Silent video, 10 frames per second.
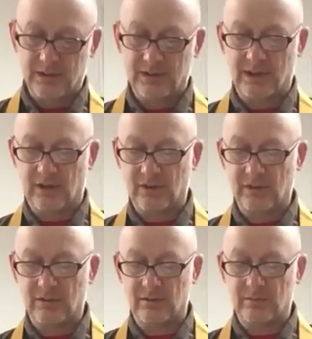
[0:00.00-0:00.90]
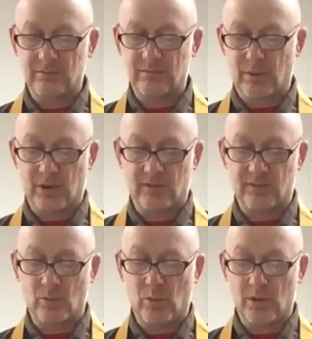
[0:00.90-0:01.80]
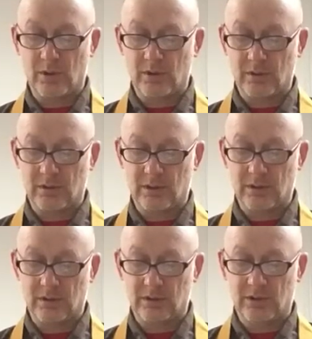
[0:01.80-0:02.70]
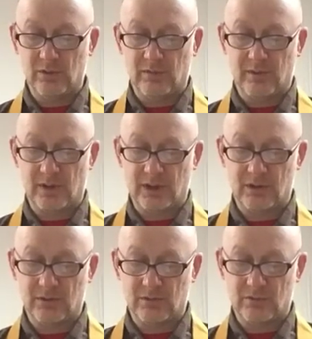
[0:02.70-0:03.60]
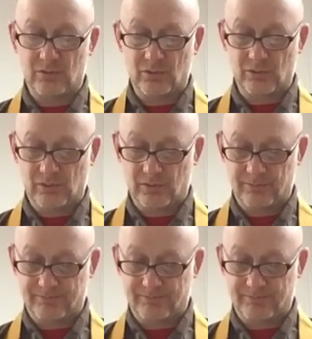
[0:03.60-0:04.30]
they are part of the one unified truth.